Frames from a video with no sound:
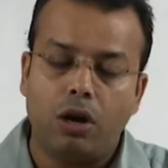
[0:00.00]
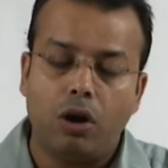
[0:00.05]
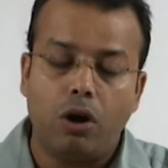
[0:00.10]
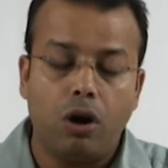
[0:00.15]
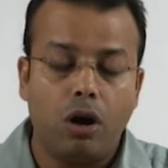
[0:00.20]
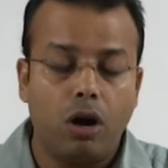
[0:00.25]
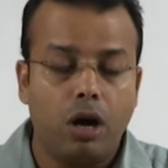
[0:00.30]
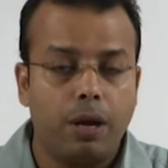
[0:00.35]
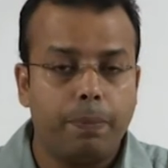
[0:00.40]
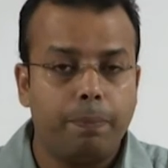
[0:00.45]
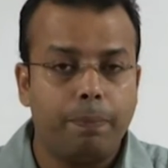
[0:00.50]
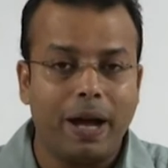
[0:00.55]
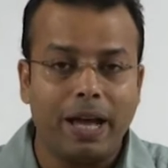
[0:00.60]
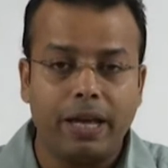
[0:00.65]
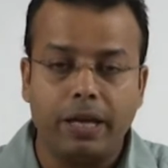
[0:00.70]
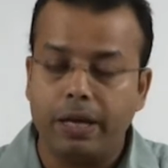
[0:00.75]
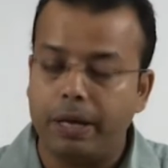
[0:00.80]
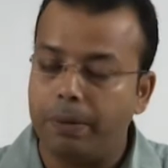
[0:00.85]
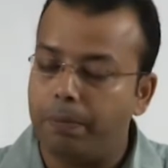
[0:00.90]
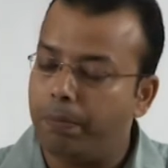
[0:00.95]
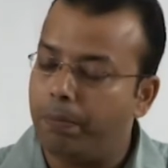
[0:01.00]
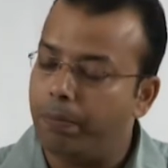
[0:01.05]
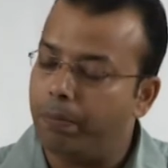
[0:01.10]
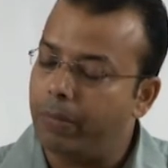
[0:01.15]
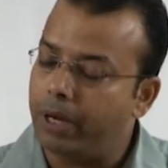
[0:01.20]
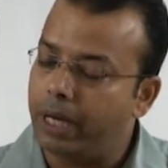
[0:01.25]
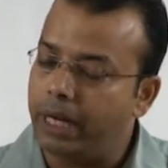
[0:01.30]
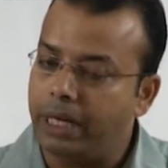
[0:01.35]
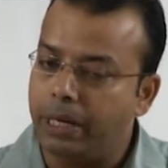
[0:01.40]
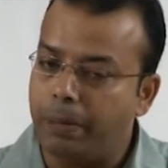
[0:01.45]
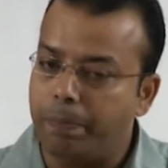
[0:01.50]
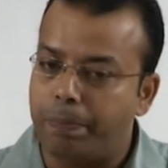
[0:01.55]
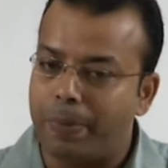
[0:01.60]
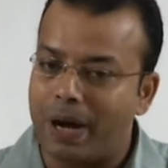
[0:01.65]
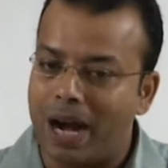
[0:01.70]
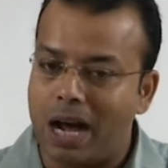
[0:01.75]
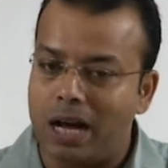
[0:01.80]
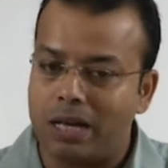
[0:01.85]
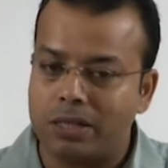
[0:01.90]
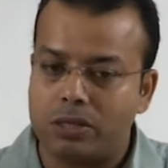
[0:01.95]
or by any
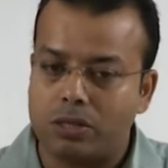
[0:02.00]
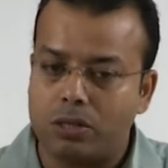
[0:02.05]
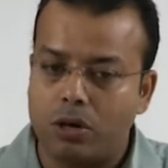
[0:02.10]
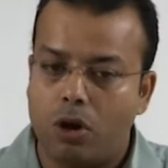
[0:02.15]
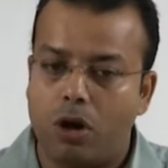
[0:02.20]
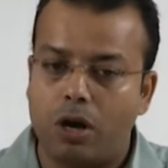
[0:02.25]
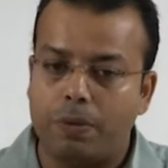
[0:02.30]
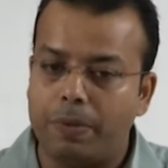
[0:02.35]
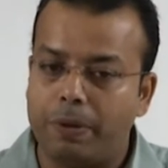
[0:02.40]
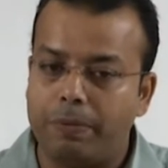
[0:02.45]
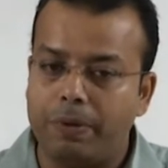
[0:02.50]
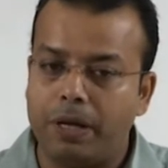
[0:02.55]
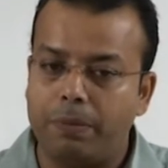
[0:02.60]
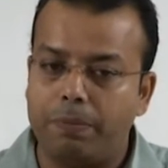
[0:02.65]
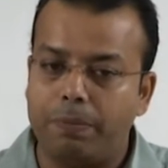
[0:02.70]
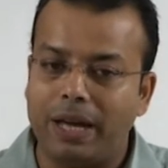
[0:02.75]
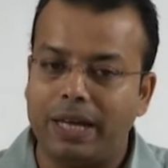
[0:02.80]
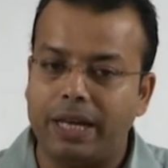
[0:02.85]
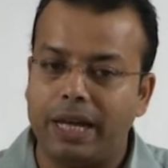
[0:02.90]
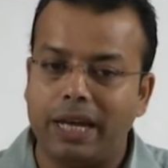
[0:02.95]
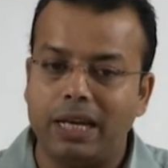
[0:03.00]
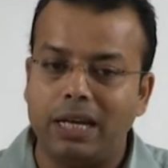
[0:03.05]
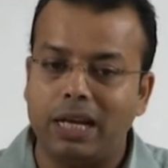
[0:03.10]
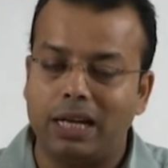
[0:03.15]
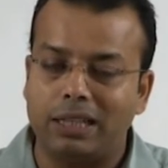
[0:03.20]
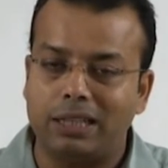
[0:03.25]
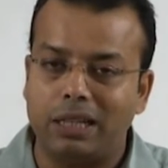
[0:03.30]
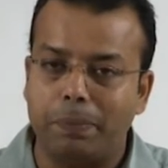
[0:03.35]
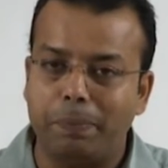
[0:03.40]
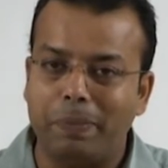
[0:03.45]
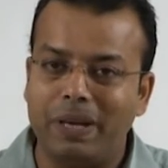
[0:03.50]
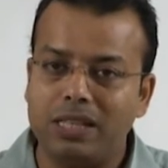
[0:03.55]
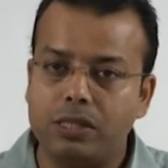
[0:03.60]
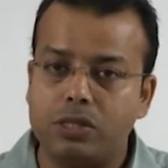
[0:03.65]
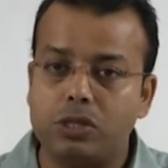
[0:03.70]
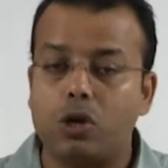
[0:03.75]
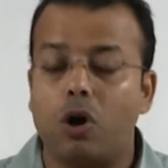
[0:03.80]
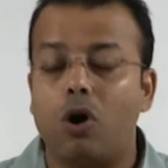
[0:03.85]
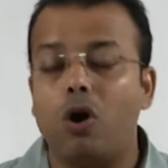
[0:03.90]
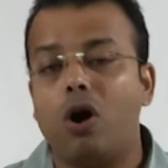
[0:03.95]
brush or maybe by any other
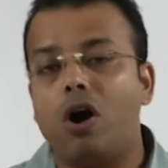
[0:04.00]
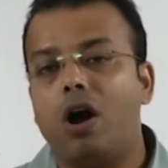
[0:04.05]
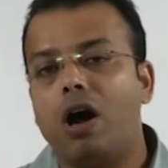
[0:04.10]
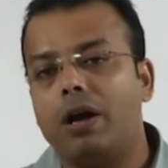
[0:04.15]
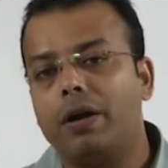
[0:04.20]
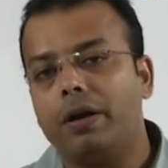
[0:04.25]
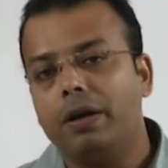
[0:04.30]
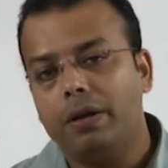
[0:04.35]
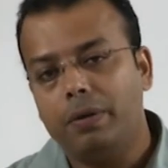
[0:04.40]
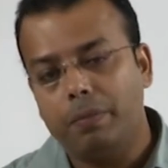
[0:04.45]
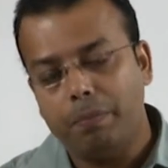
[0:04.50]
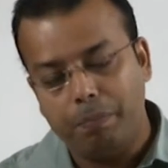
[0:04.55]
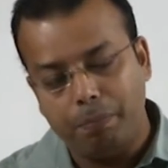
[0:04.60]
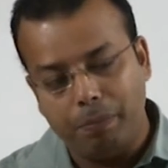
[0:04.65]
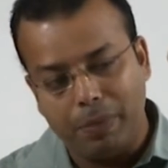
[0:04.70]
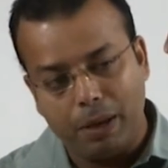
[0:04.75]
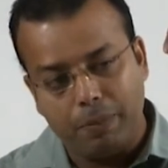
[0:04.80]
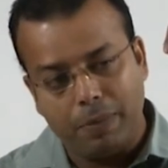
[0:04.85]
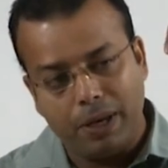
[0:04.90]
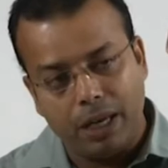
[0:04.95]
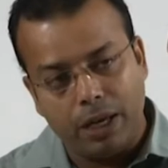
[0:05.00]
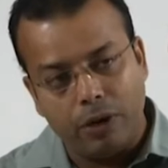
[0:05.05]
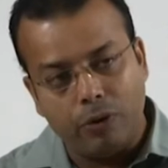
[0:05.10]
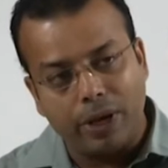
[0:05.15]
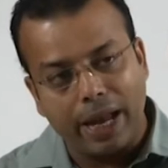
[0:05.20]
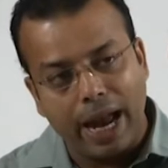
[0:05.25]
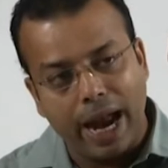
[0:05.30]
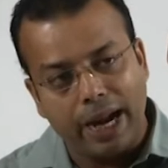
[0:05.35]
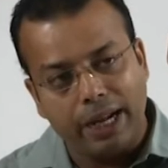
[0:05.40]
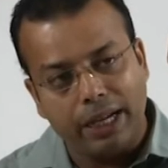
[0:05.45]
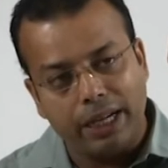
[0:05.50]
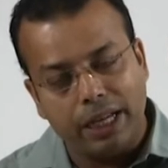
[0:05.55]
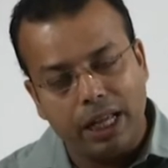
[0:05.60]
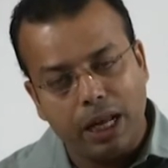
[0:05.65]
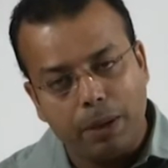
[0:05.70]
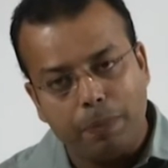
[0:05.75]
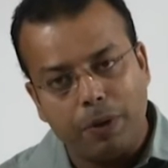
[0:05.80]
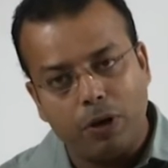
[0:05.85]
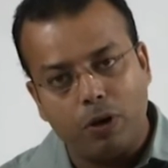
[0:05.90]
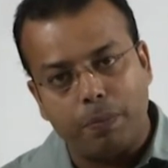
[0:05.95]
means, or maybe you can
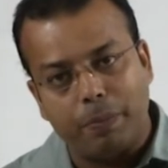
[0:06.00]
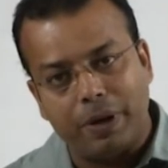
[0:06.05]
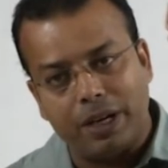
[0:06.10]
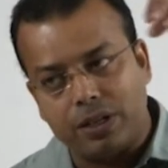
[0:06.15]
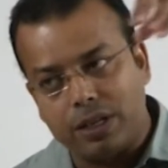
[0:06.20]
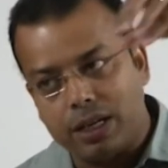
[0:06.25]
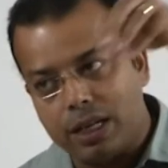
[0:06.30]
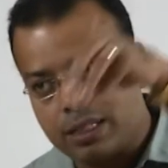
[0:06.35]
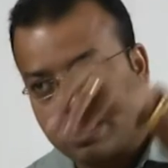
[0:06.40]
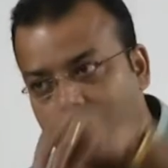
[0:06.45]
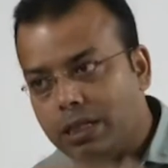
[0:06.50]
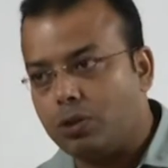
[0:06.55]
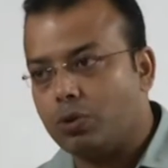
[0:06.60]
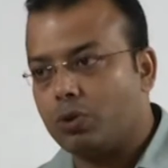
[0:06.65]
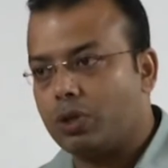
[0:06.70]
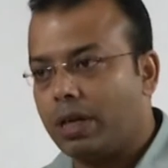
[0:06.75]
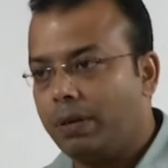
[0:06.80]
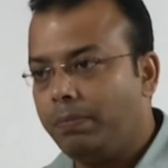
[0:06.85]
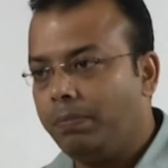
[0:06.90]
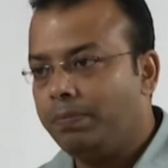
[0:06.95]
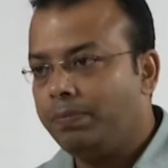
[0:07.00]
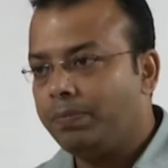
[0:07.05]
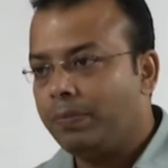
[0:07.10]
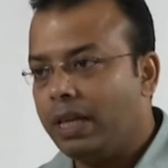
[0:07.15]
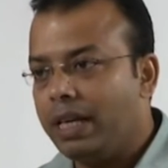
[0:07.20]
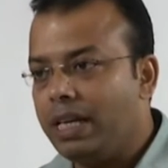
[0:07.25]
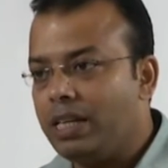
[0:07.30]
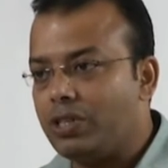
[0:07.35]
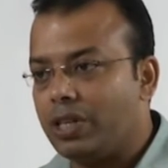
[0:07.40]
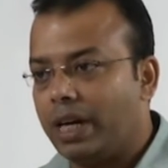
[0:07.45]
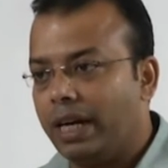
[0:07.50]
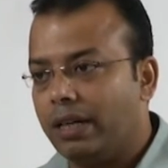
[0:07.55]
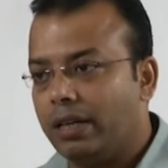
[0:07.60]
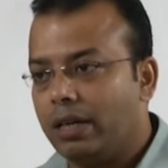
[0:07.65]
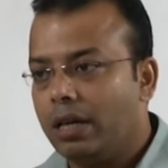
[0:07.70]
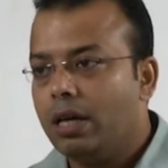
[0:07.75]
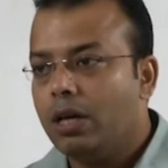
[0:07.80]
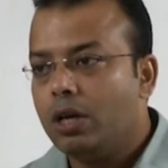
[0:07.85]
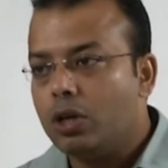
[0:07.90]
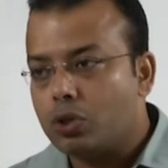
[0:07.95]
dip your materials into some etchant,
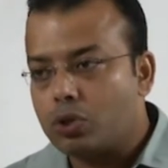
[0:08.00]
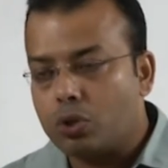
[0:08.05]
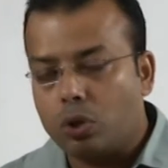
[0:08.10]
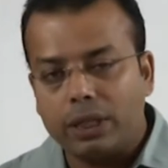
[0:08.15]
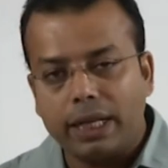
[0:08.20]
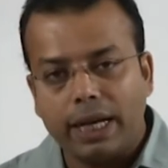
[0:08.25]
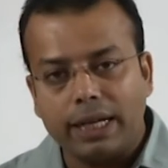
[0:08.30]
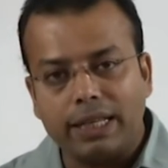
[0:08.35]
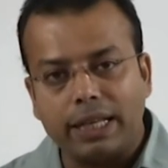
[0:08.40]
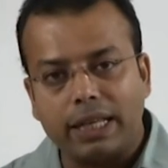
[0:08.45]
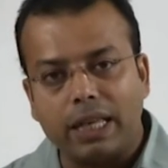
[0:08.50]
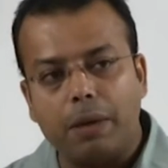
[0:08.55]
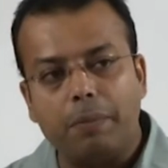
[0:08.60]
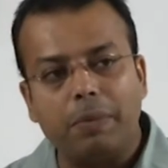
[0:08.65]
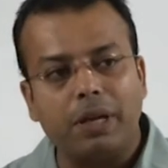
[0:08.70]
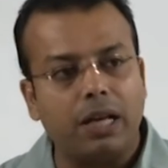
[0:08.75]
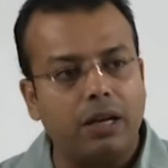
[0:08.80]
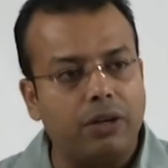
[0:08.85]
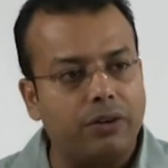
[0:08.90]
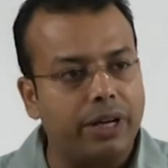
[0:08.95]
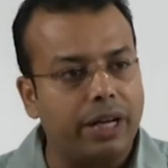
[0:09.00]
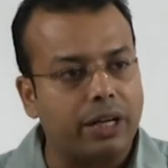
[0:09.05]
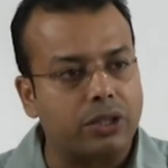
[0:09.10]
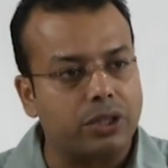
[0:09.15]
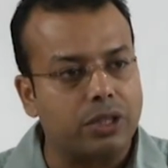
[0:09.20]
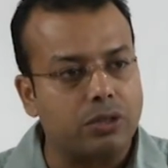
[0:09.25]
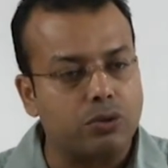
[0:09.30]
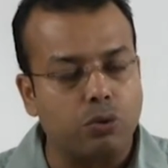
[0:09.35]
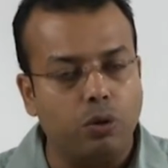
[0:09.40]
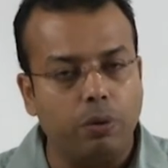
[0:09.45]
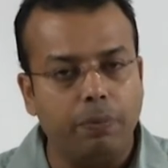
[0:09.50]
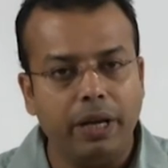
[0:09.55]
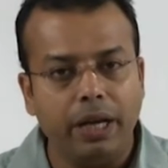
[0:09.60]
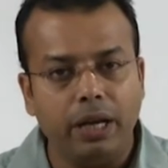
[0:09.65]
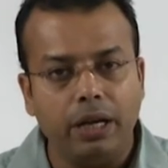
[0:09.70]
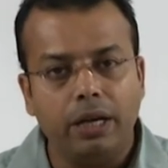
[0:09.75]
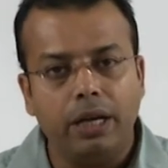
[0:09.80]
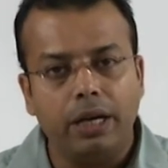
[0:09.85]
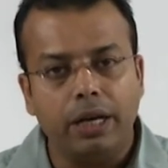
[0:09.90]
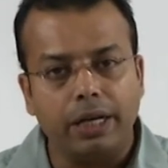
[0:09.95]
so that the chemical reactions will
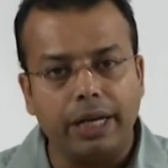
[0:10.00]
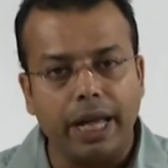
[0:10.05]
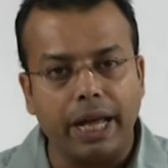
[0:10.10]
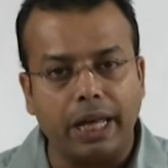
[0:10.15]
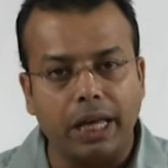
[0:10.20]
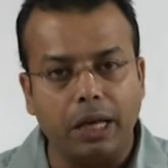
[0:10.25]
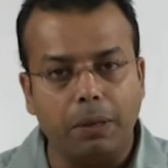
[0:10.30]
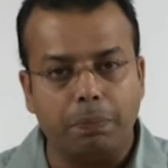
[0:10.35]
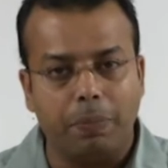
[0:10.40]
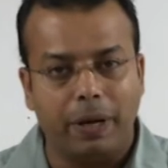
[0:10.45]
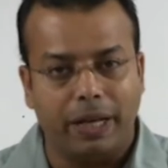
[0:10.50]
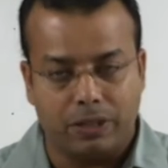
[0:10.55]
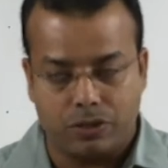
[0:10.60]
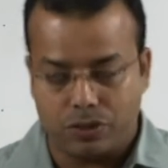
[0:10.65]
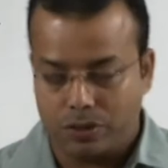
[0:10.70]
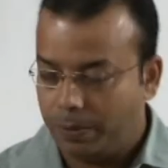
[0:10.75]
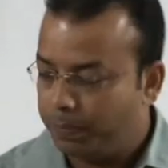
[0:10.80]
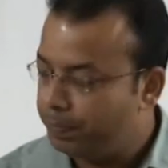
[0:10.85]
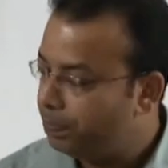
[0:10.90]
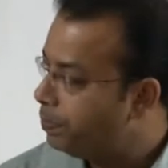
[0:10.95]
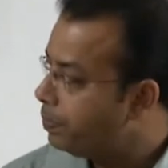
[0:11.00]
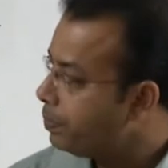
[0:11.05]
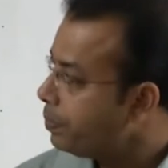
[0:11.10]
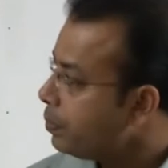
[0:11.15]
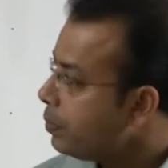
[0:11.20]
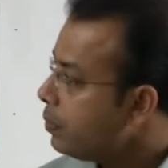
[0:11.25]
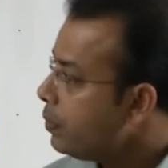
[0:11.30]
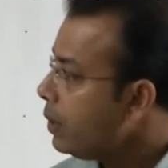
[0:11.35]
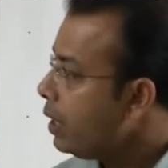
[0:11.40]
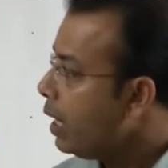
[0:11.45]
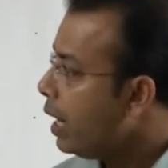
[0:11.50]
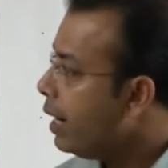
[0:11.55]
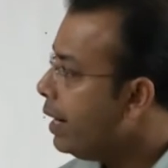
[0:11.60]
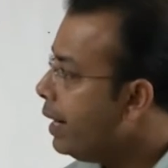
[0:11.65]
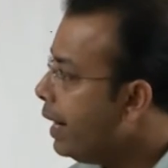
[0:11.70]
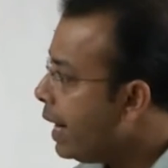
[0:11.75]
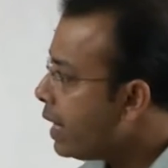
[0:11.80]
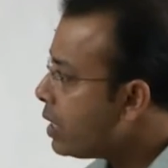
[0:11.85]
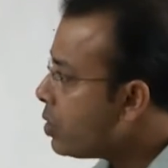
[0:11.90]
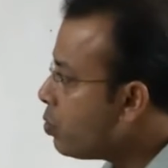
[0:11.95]
be taking place.
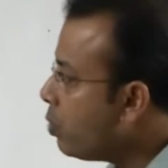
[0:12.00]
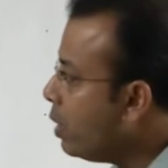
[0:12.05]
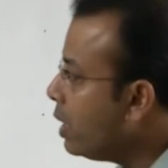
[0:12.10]
Next one